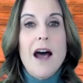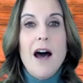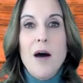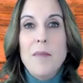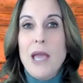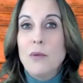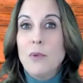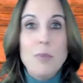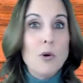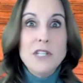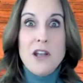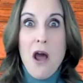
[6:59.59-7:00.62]
And we
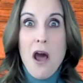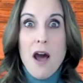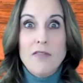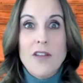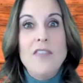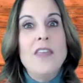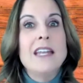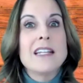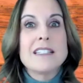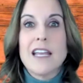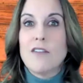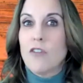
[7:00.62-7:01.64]
pulled it off. And then
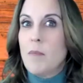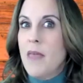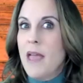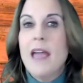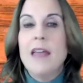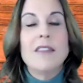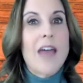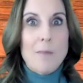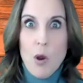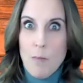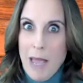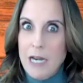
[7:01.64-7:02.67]
it's like from then that
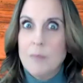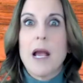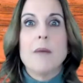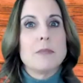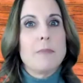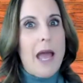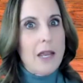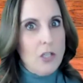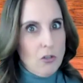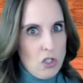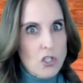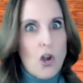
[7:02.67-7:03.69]
momentum comes back.
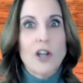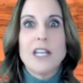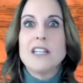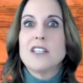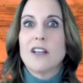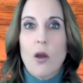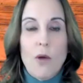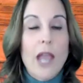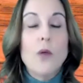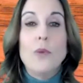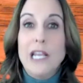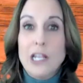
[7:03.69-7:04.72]
You're starting to know,
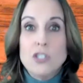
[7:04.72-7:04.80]
hey, we can